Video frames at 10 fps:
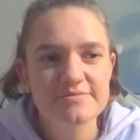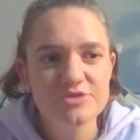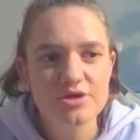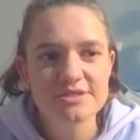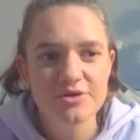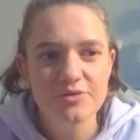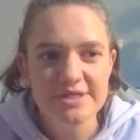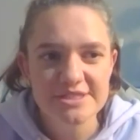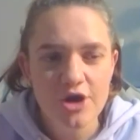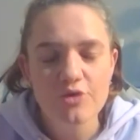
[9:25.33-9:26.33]
dogs don't
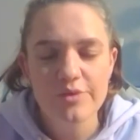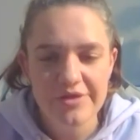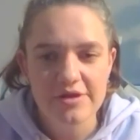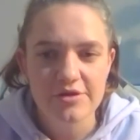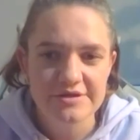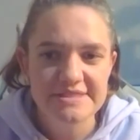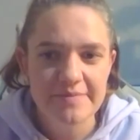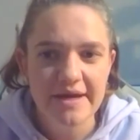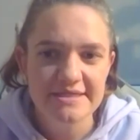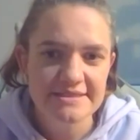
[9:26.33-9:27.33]
always cope with a lot of
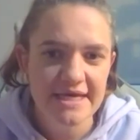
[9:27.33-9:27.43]
space.